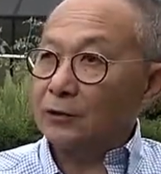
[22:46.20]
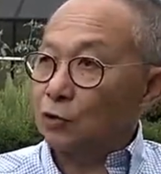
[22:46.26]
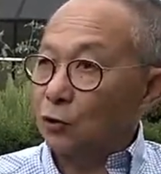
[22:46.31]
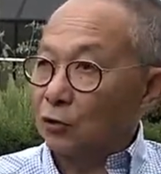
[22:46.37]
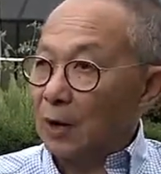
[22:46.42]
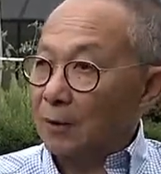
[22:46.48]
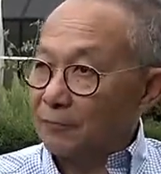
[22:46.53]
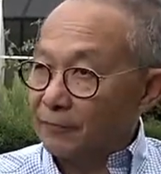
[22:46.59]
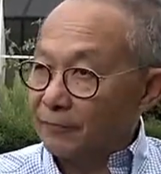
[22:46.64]
I
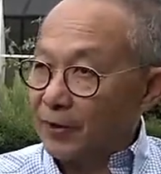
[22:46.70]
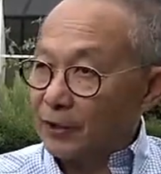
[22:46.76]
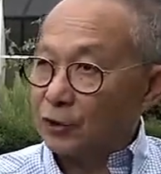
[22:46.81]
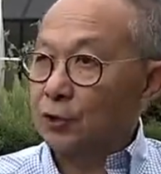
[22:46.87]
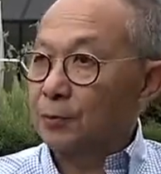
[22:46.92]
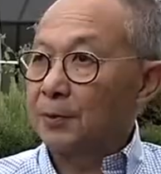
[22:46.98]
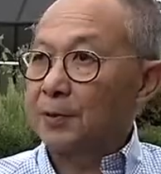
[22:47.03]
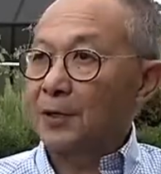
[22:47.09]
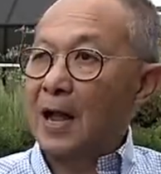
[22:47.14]
took up
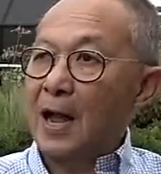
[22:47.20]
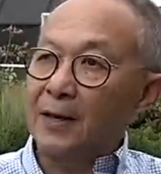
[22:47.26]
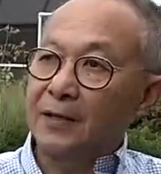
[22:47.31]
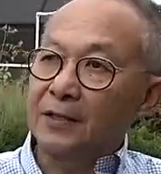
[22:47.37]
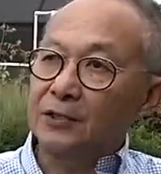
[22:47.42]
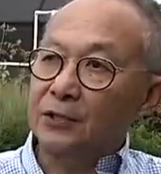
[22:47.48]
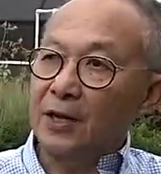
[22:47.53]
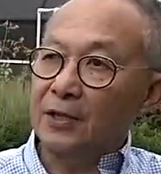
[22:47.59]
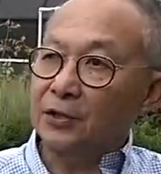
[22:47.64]
vegetable
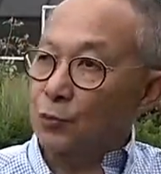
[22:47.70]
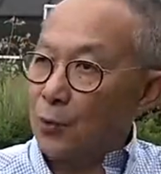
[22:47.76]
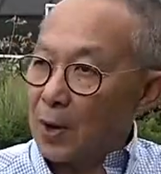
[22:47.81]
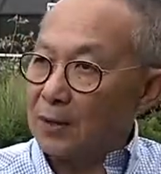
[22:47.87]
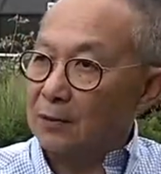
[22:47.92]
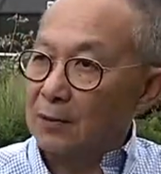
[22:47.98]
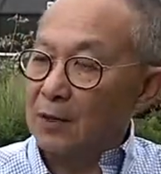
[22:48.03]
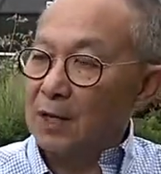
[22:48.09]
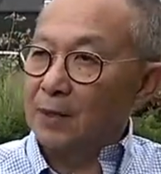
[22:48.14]
gardening as
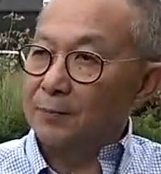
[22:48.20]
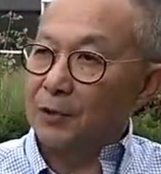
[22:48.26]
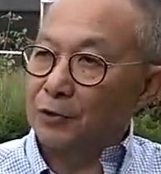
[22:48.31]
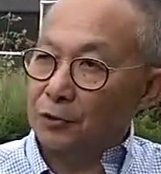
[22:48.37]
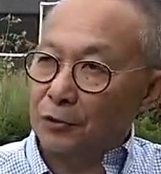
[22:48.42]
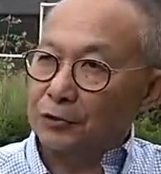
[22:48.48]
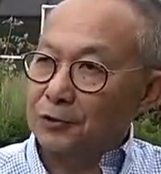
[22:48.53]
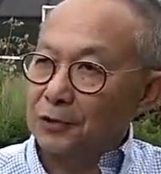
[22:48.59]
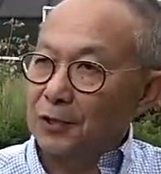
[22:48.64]
well,
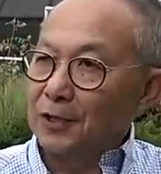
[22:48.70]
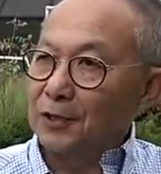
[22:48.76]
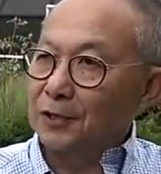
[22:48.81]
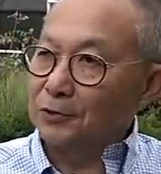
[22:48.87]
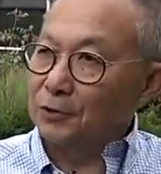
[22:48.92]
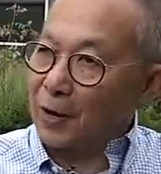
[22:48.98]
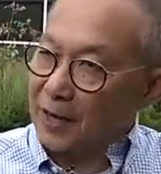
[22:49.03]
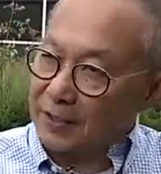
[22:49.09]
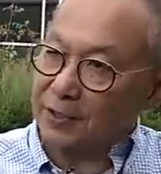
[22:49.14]
because
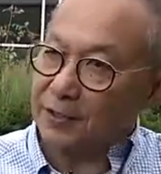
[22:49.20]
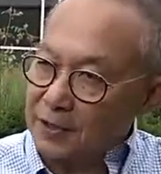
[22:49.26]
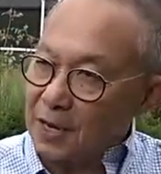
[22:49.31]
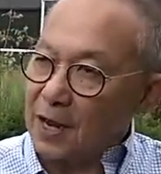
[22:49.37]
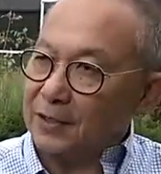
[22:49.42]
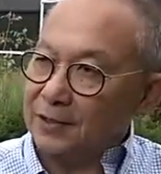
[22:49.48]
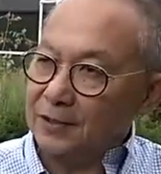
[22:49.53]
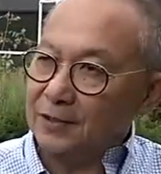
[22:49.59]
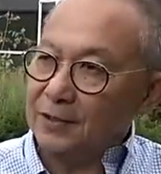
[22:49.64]
you
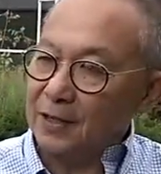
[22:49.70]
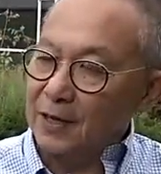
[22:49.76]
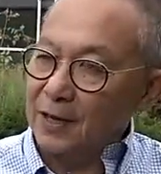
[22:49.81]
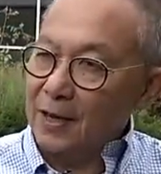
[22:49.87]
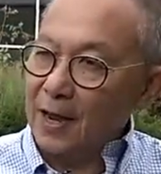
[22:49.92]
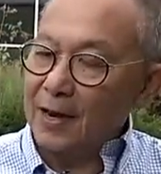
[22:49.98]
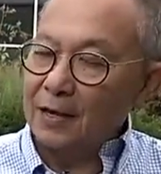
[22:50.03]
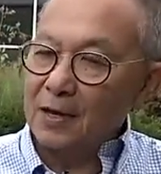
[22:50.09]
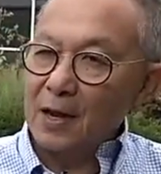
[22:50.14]
exercise.
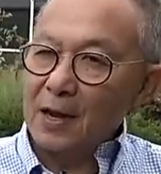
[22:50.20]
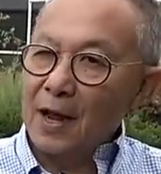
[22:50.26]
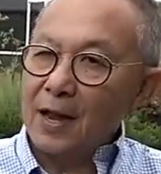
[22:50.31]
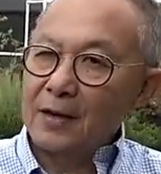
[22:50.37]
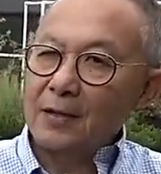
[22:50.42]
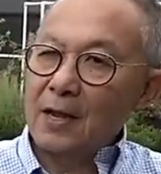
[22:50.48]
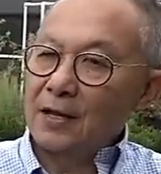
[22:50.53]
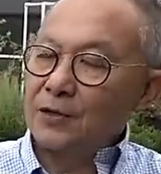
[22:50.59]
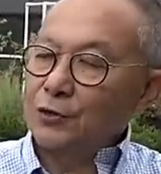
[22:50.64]
And
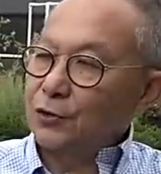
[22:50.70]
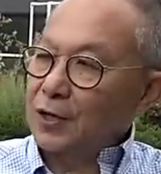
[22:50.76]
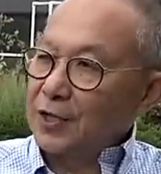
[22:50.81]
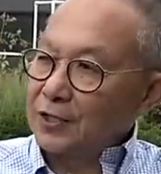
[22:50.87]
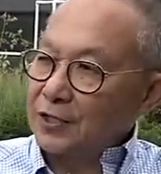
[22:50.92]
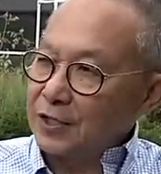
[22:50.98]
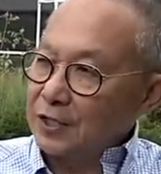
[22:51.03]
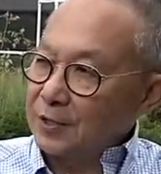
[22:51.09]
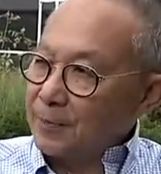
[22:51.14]
you
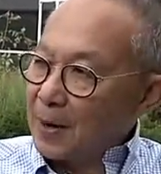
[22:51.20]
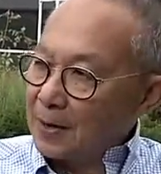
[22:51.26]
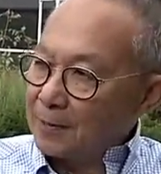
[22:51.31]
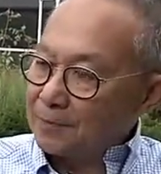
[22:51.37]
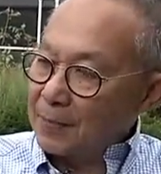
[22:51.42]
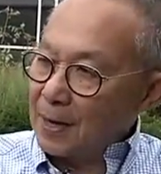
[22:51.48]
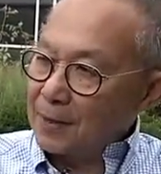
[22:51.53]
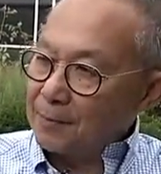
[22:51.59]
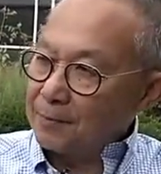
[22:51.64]
can see by
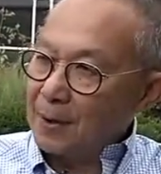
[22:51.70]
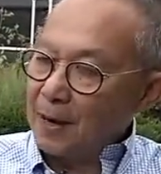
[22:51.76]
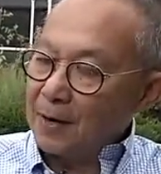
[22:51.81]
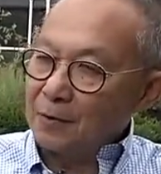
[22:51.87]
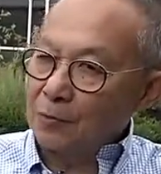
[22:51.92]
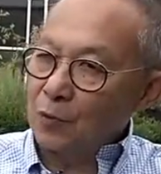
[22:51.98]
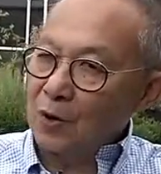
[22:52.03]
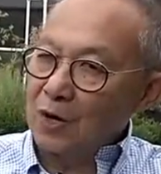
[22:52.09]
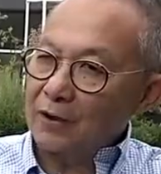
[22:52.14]

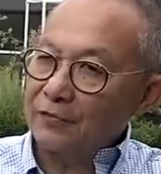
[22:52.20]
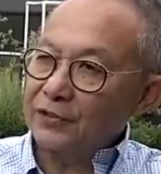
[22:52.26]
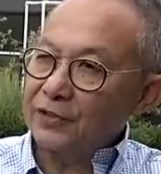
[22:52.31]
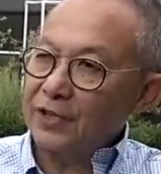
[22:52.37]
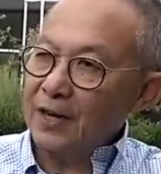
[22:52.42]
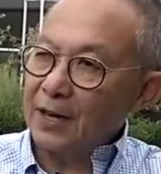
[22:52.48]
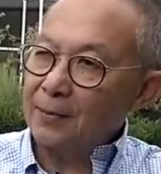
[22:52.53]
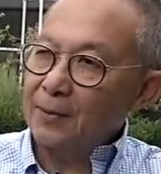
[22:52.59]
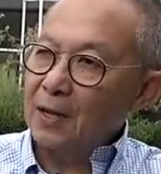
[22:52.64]
what I've
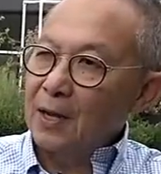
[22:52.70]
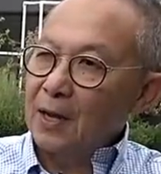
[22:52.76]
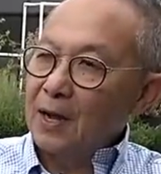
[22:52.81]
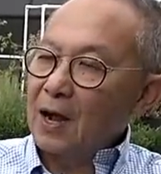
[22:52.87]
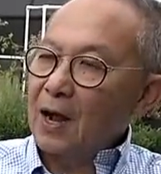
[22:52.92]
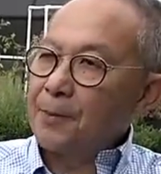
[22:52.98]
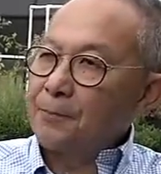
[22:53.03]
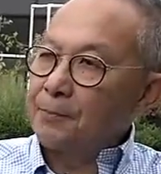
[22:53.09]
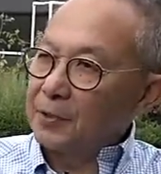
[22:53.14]
set up,
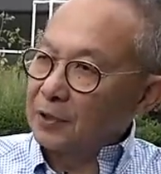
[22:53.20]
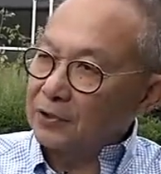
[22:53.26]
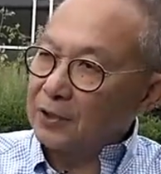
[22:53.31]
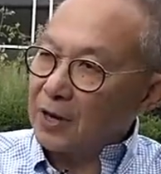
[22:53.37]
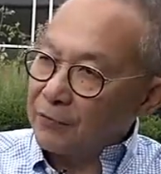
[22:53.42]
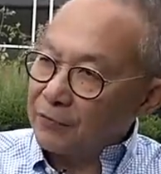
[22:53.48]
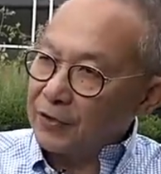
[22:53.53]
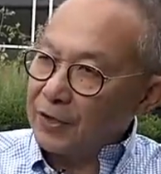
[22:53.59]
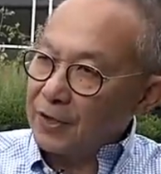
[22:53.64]
I built
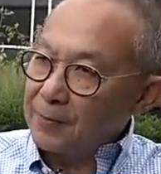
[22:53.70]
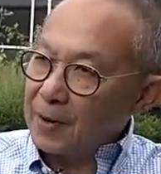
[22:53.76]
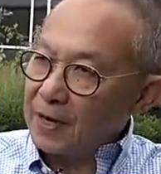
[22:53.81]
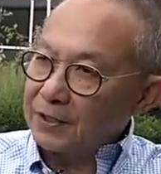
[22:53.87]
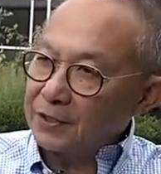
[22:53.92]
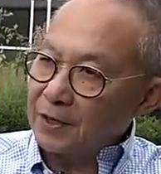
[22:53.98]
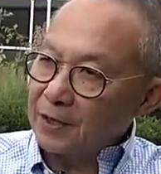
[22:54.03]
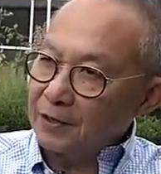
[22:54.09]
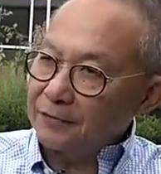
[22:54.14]
everything
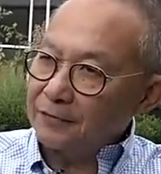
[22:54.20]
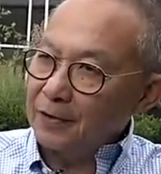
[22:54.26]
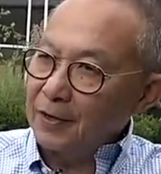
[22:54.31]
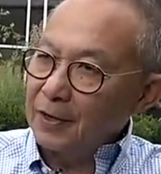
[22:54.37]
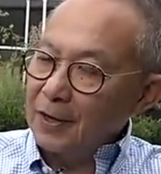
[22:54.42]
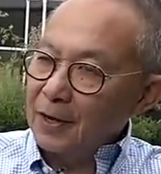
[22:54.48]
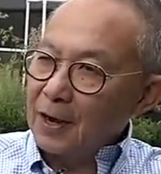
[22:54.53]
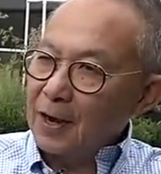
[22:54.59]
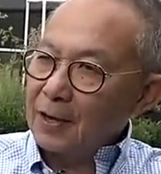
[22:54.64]
myself.
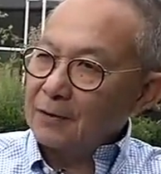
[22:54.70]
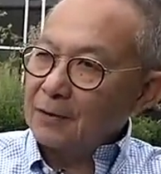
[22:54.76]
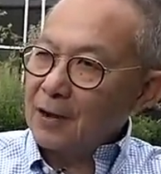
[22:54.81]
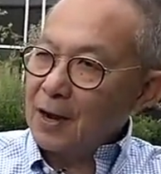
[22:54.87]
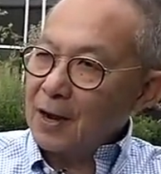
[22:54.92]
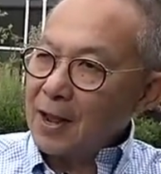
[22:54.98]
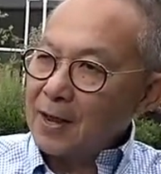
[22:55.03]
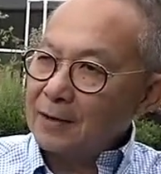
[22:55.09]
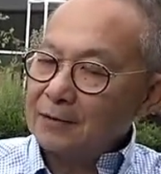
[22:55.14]
I
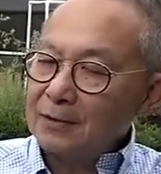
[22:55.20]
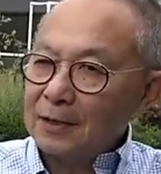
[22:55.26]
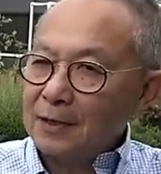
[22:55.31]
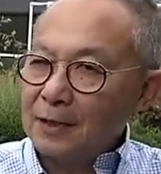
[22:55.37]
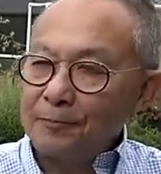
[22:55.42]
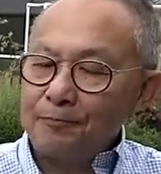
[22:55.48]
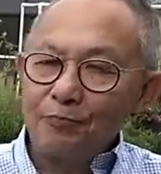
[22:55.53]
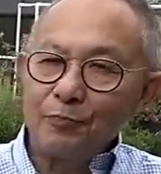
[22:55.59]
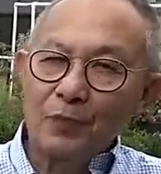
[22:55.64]
had
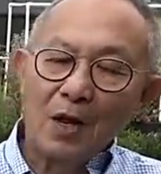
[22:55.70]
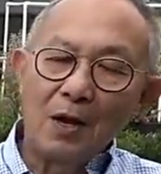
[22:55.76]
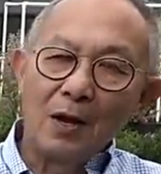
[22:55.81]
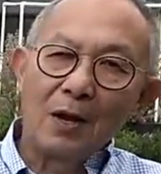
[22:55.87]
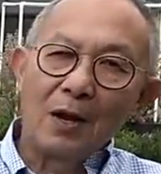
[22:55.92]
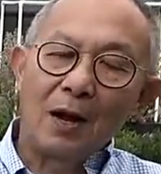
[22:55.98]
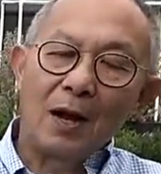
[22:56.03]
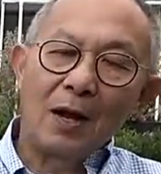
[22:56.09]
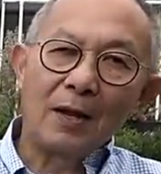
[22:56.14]

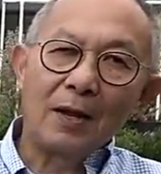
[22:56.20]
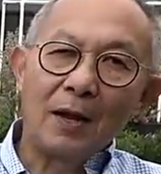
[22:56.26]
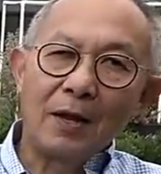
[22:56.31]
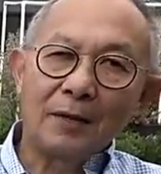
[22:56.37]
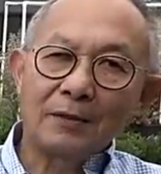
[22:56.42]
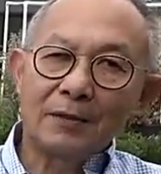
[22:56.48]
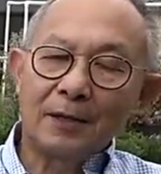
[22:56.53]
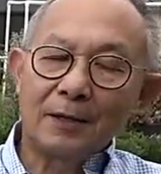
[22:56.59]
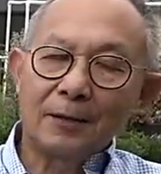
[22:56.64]

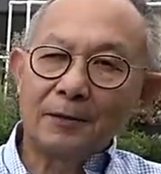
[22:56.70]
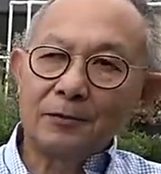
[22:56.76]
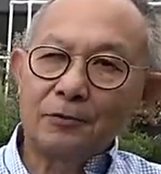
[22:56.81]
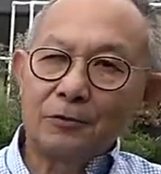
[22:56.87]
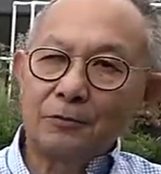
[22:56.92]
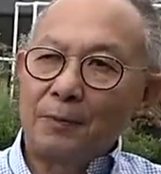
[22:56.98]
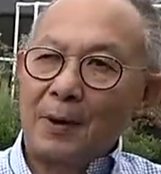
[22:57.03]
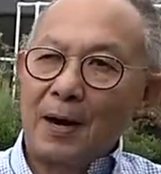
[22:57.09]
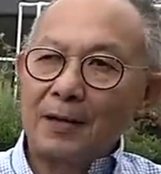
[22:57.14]

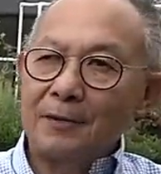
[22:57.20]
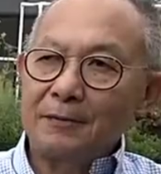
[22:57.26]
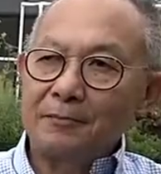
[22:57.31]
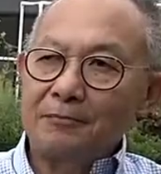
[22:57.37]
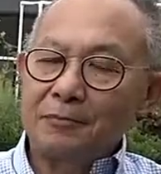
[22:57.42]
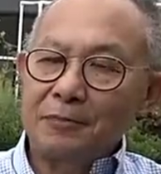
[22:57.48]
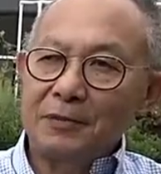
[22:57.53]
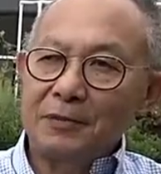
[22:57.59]
to buy